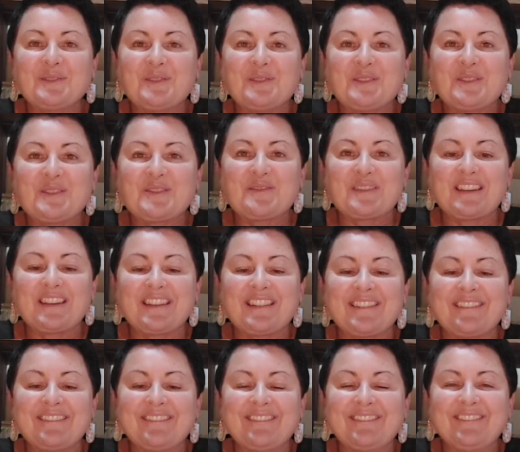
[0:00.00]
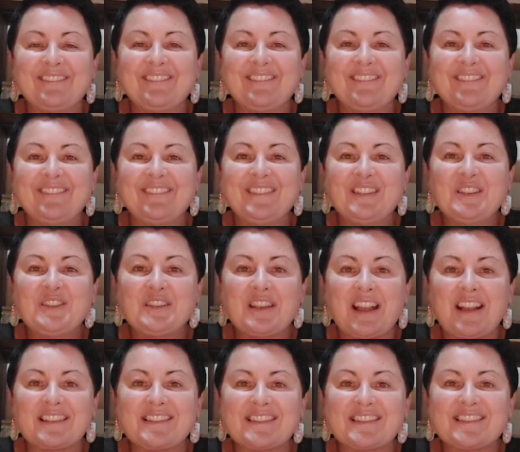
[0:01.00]
do the trick
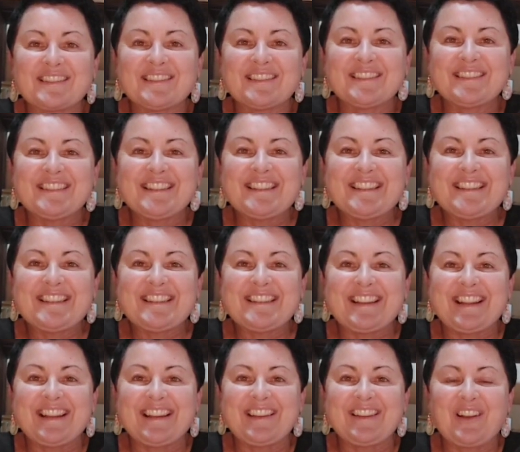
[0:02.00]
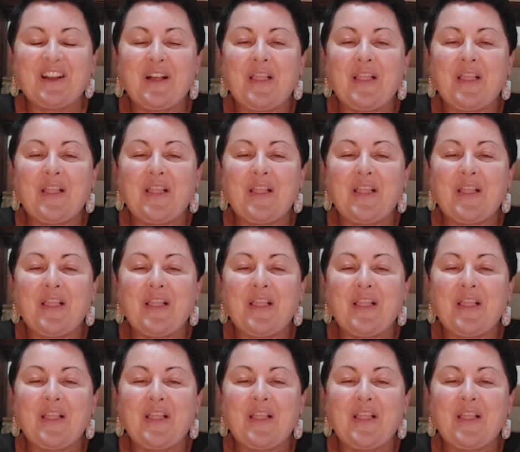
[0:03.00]
just stunning.